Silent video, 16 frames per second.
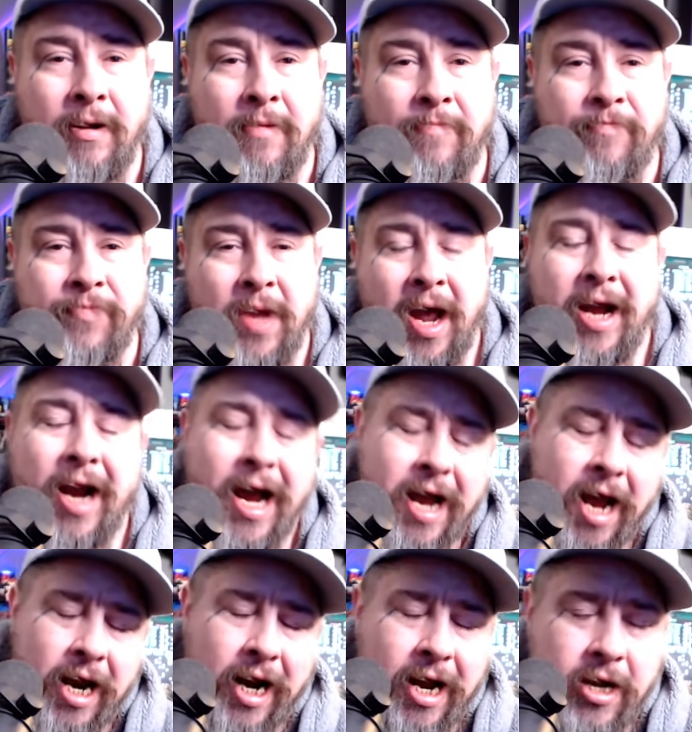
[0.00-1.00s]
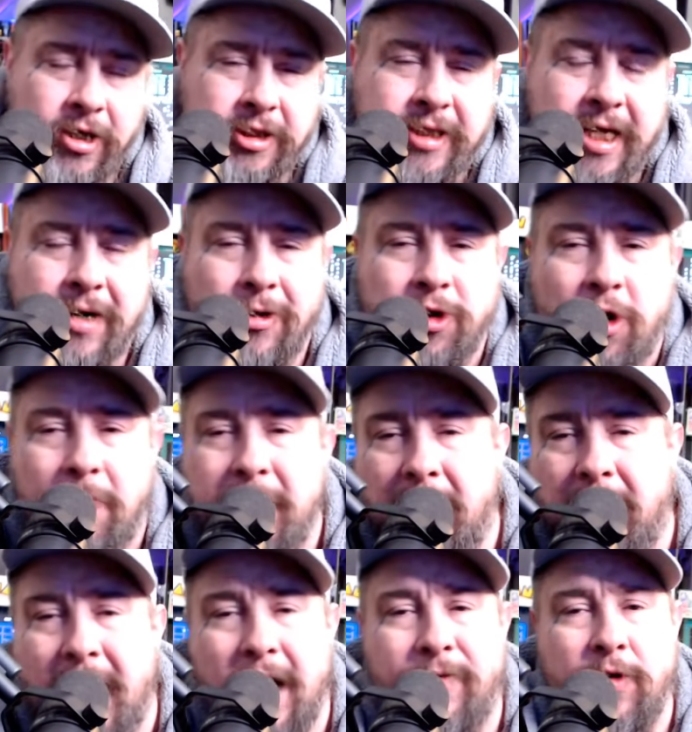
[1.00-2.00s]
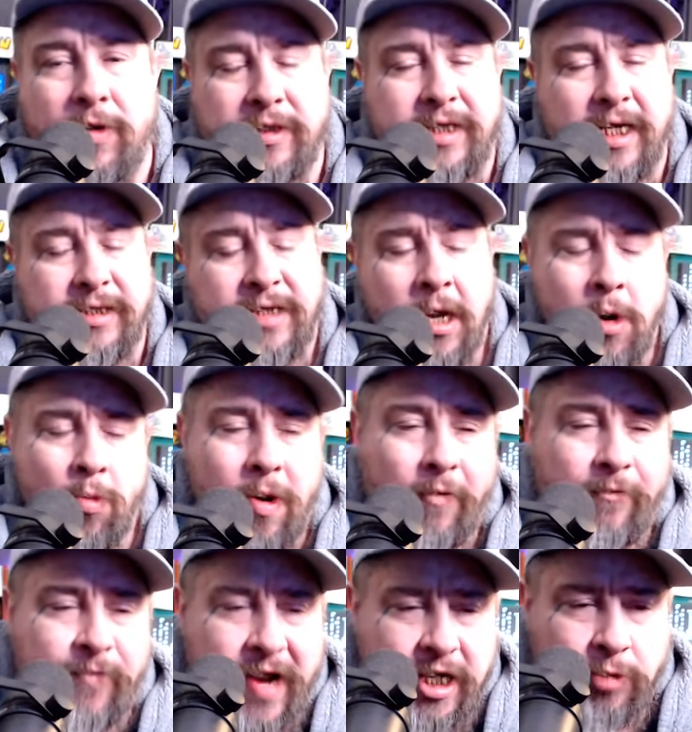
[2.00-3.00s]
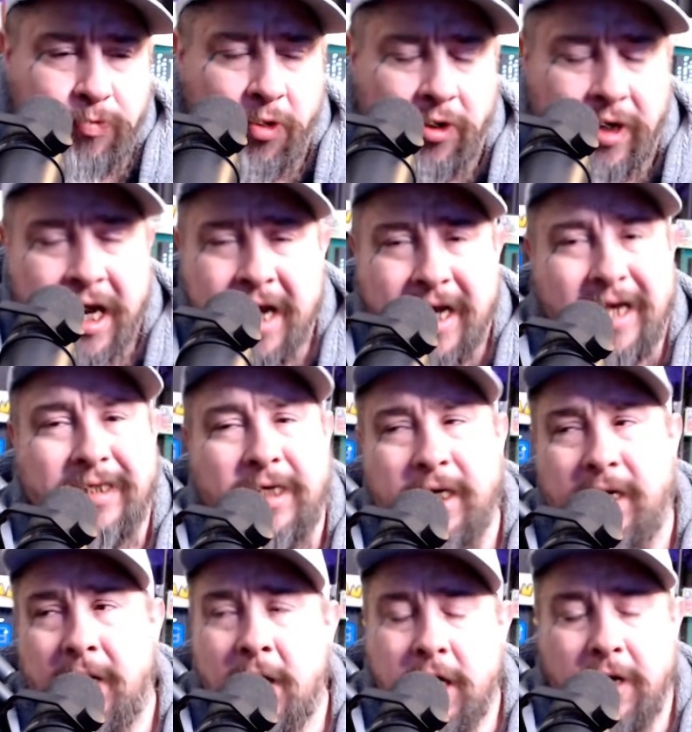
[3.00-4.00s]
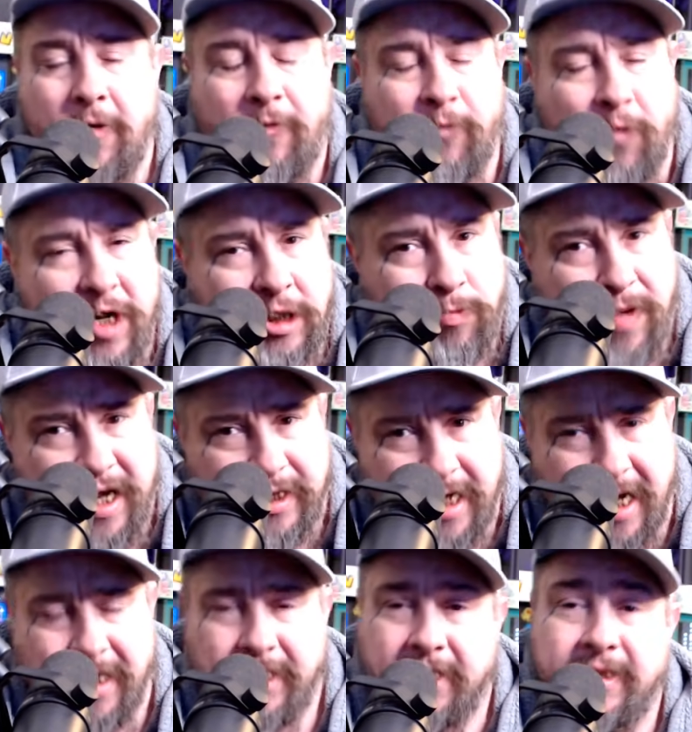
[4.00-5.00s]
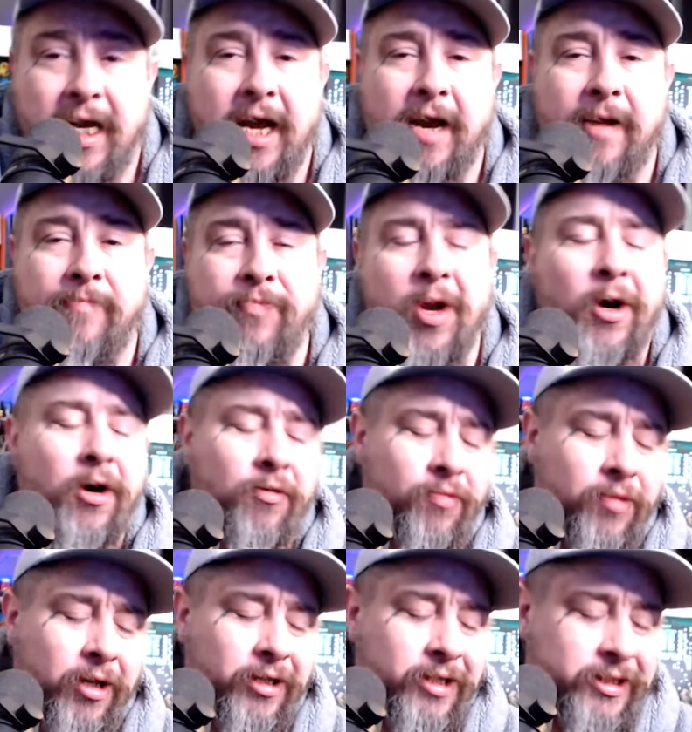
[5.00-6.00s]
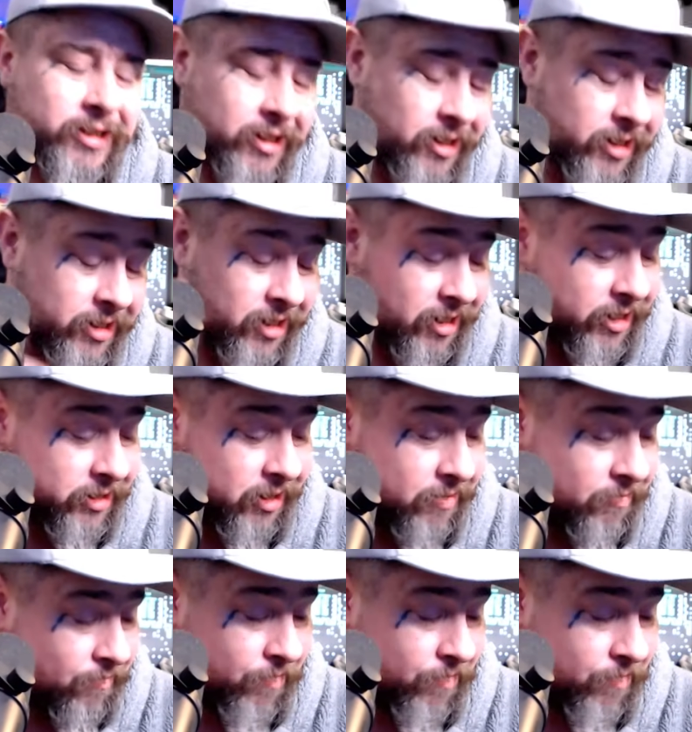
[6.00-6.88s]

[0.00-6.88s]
And I understand there's going to be a lot of you that says, well, Facebook isn't, free speech ain't the same. No, listen.